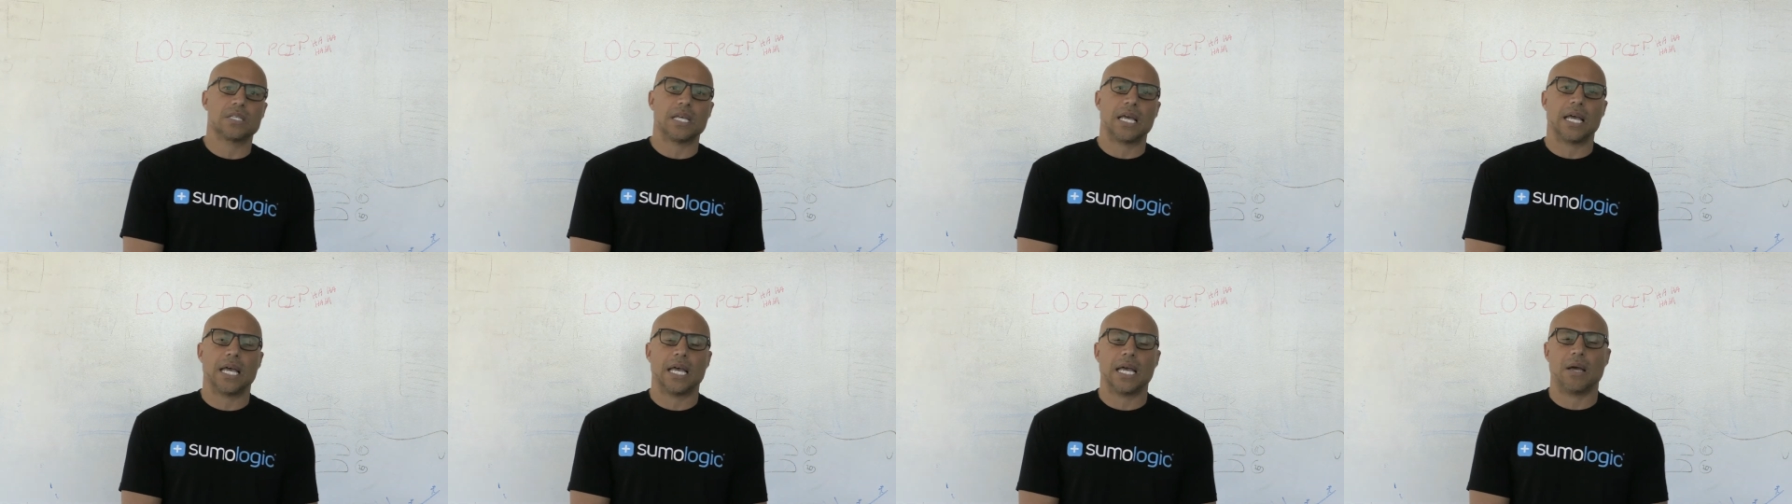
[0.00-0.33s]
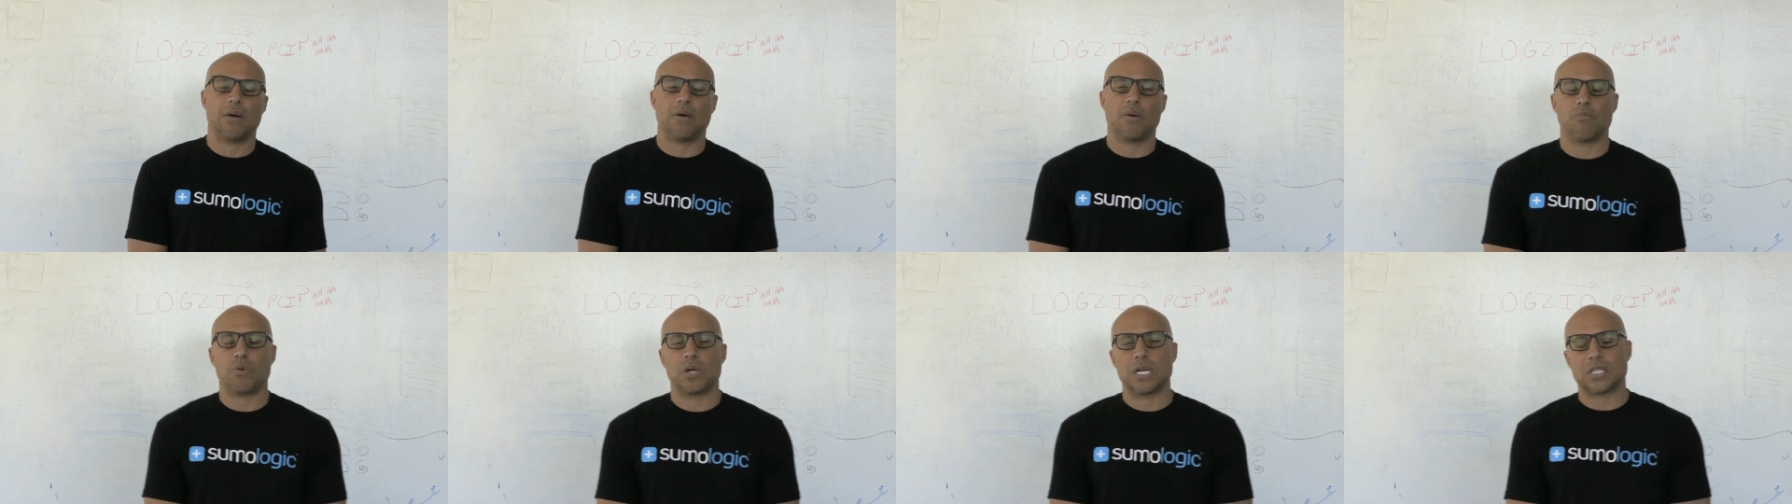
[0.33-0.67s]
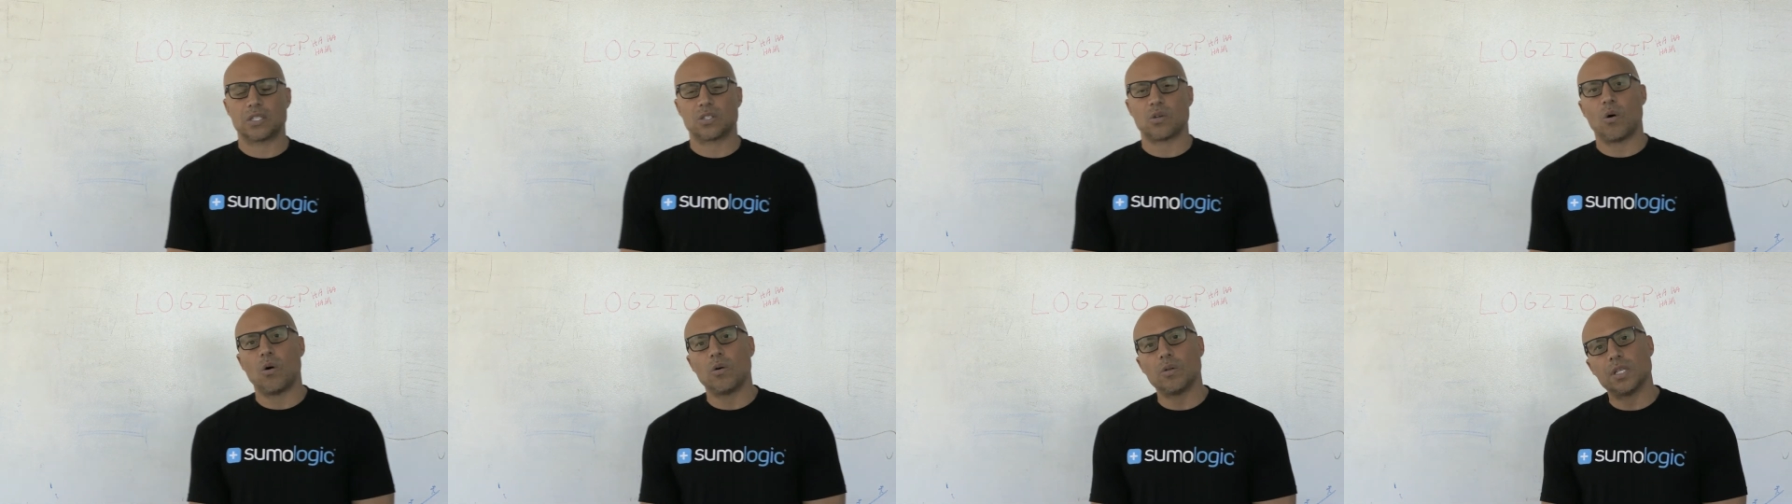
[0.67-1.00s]
And, and what it
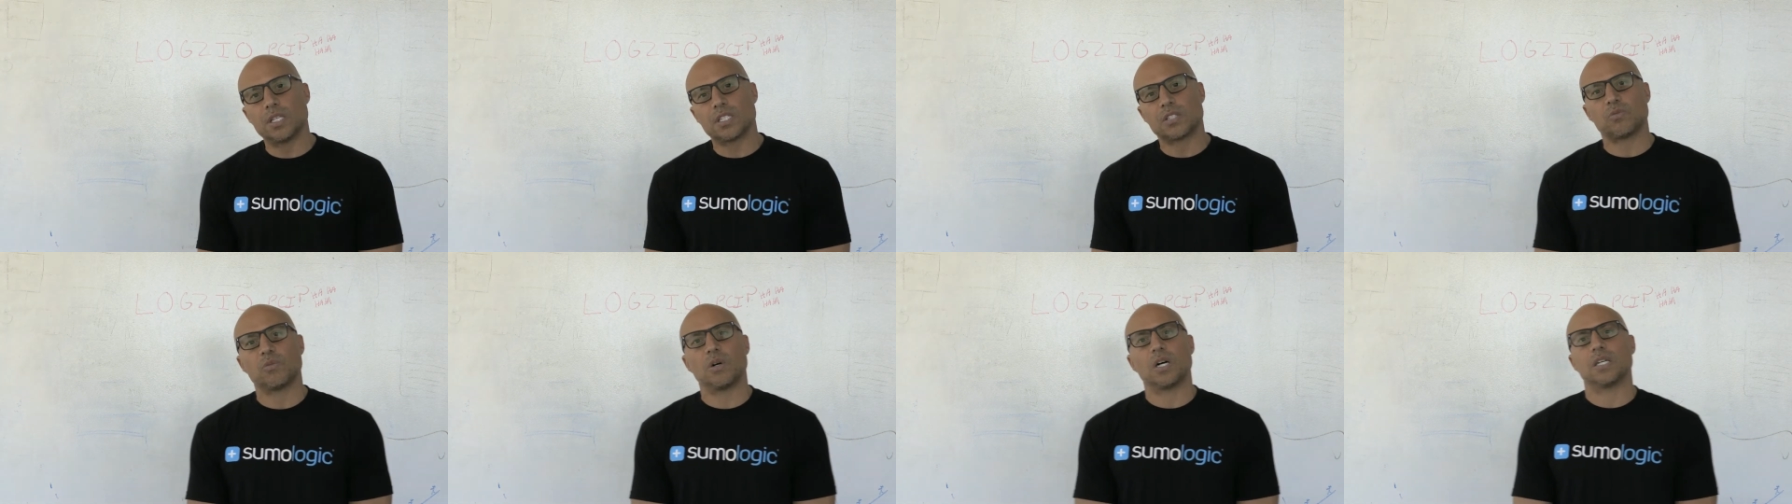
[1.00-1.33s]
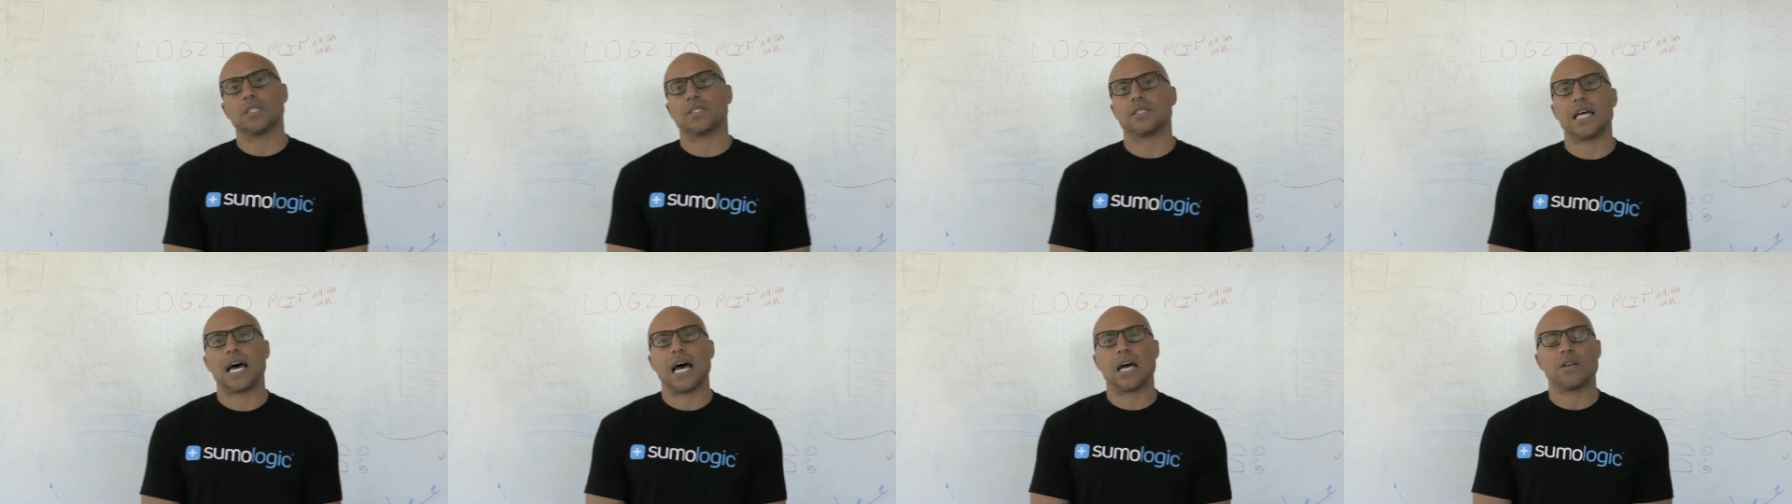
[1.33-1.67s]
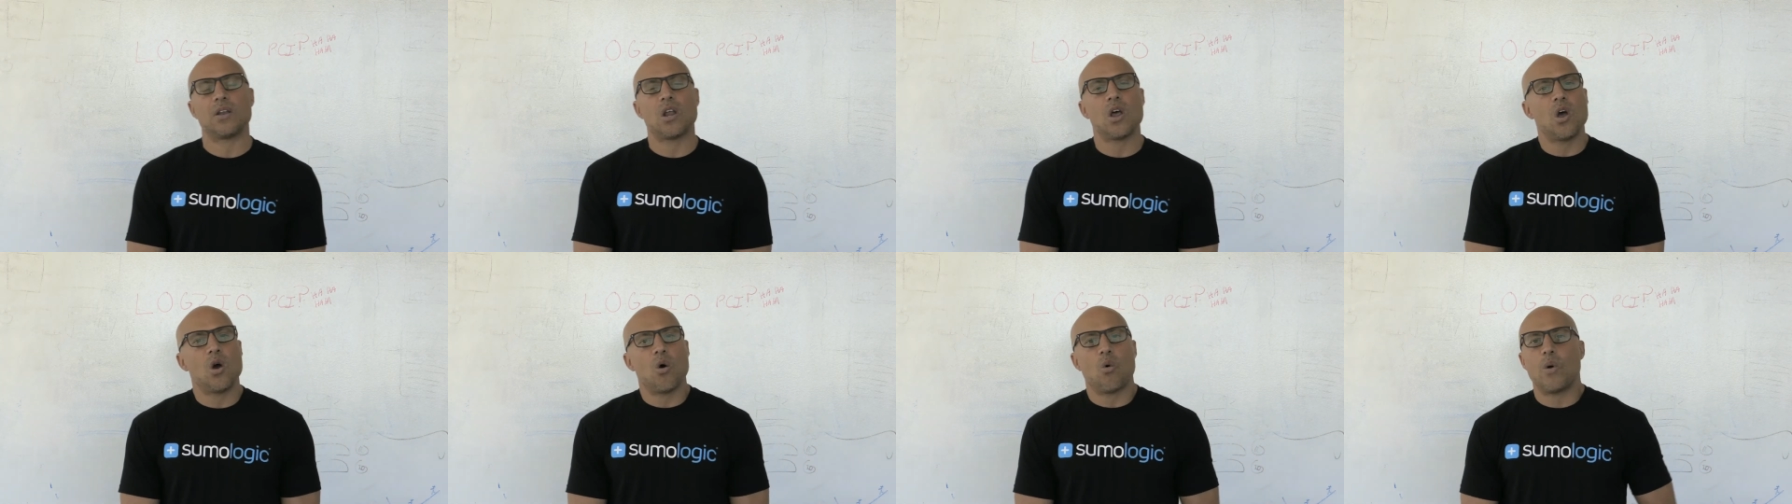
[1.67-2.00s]
told us was
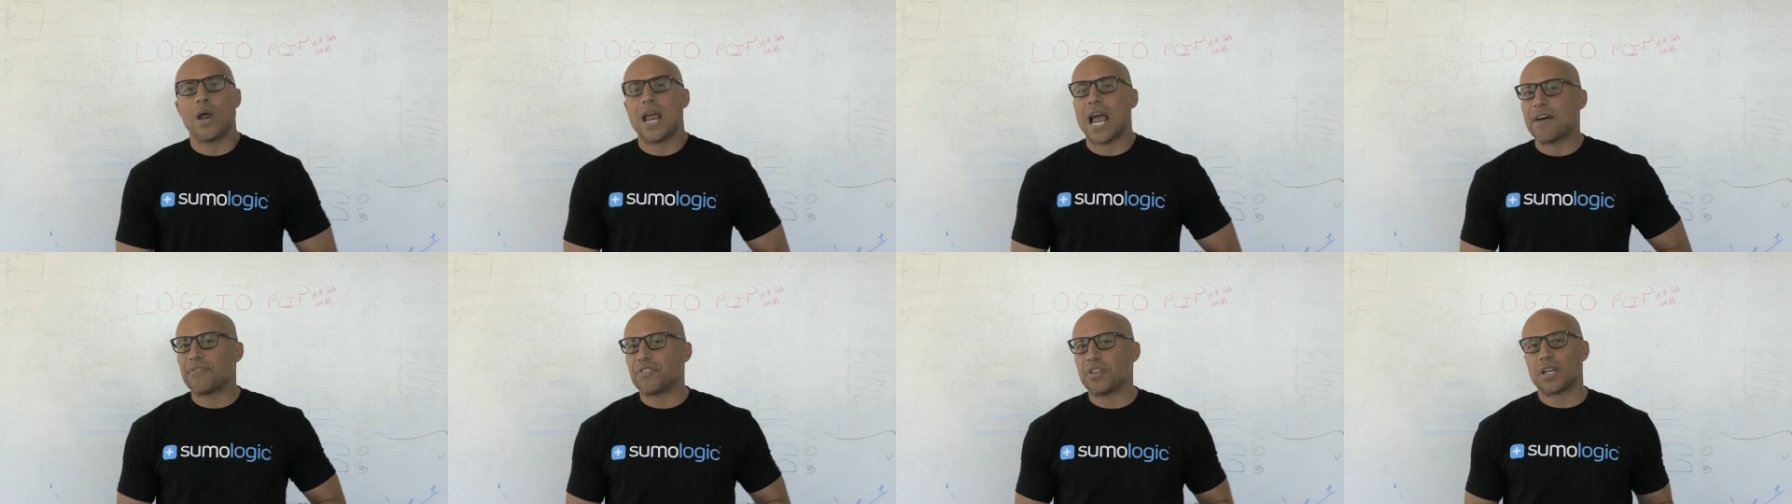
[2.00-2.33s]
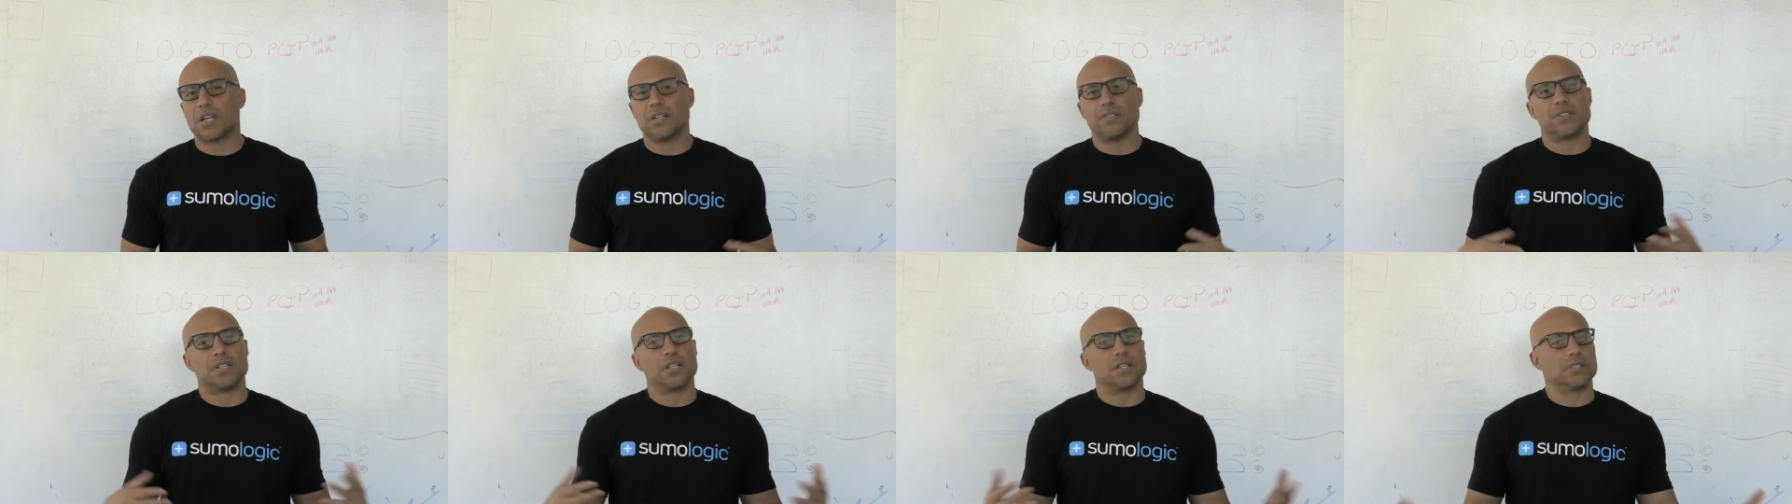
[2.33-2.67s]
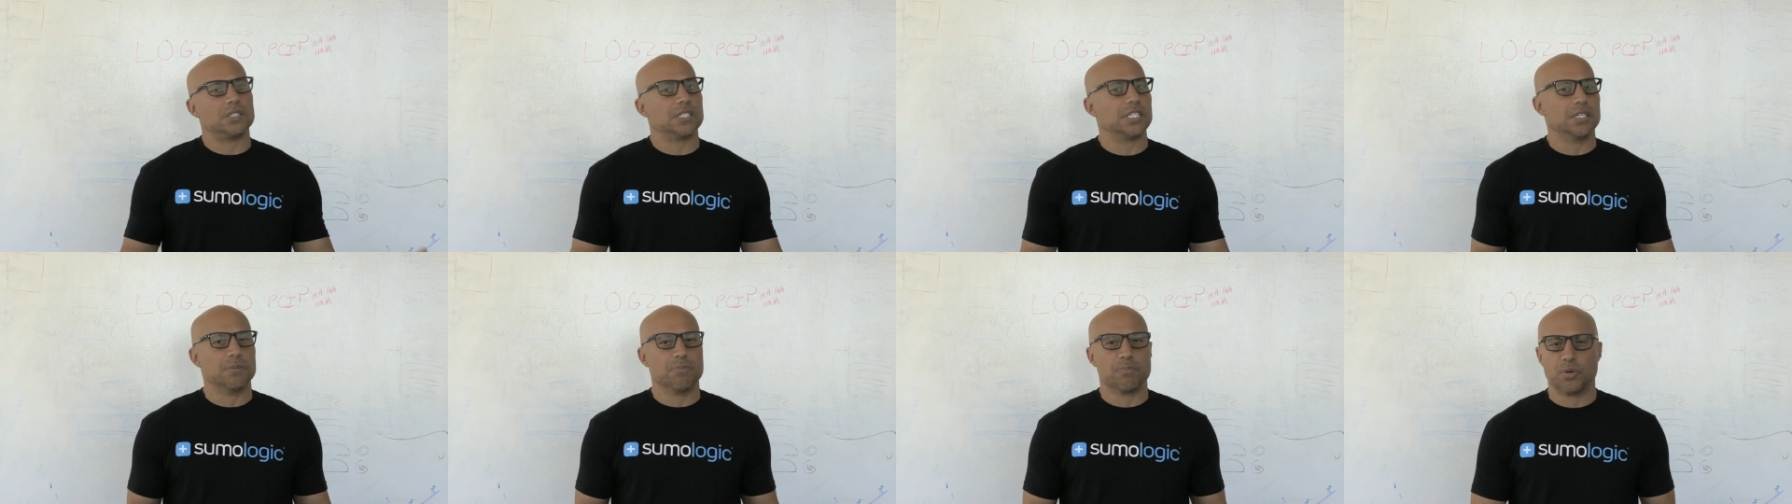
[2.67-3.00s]
that we have to
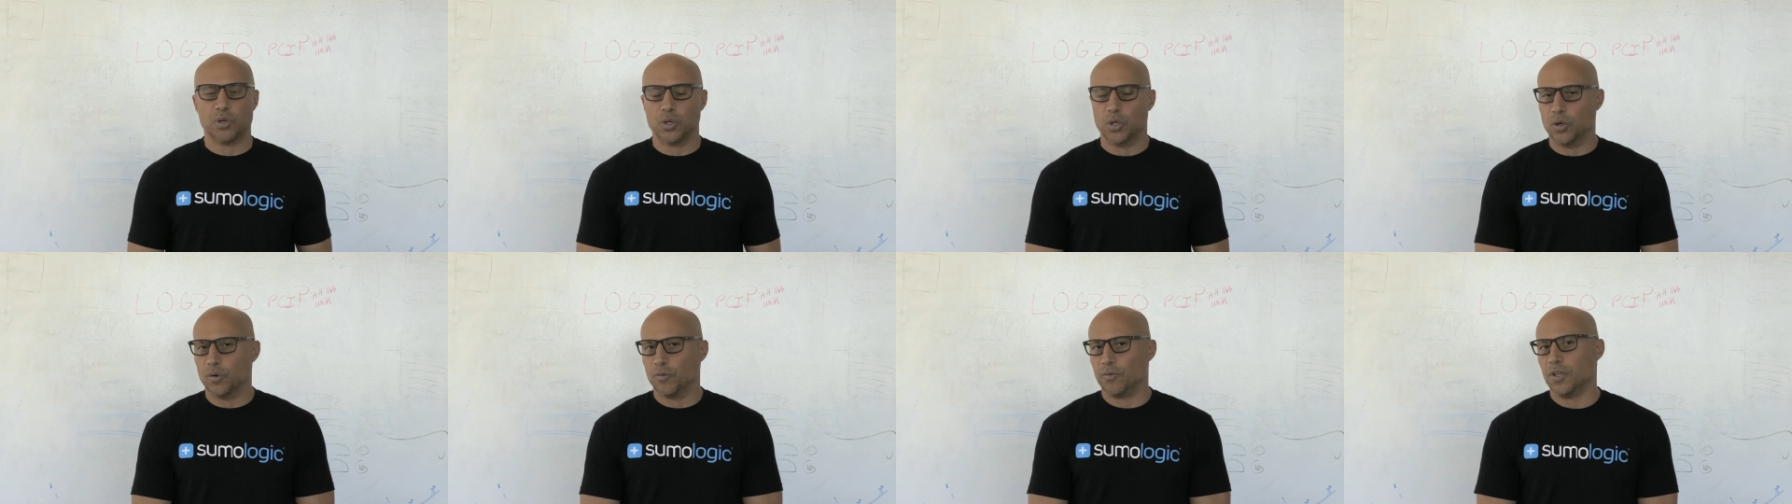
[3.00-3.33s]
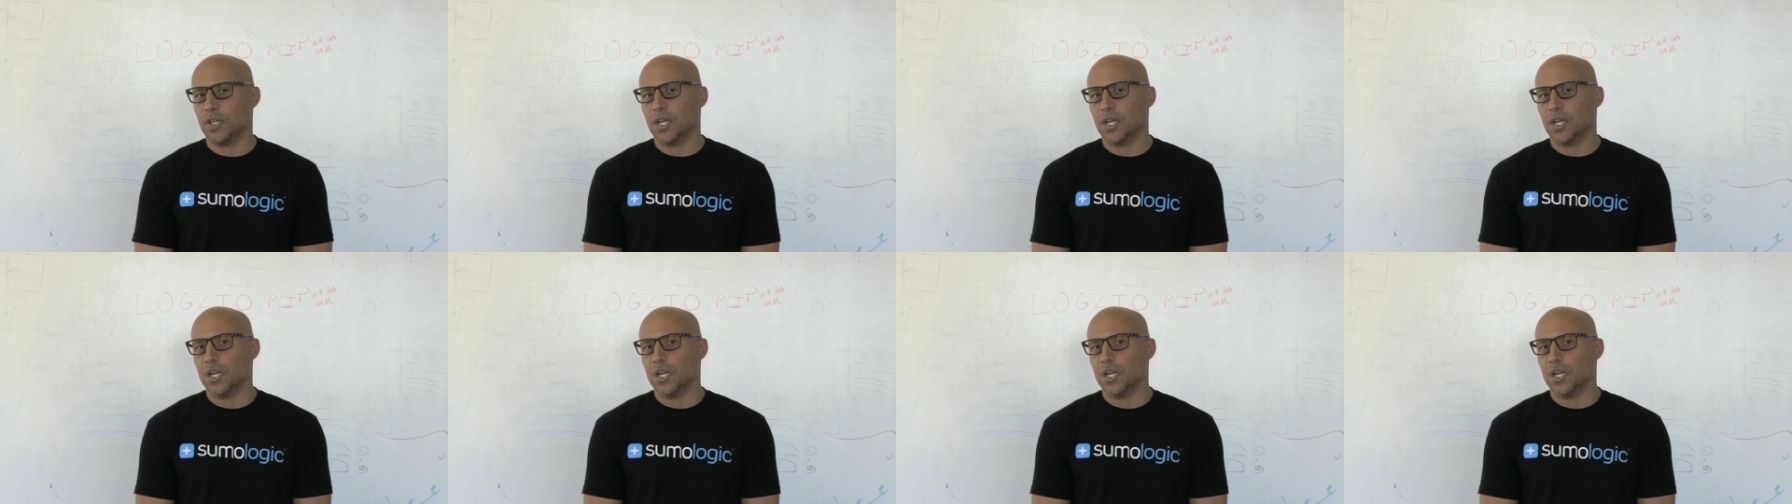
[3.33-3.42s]
continually improve.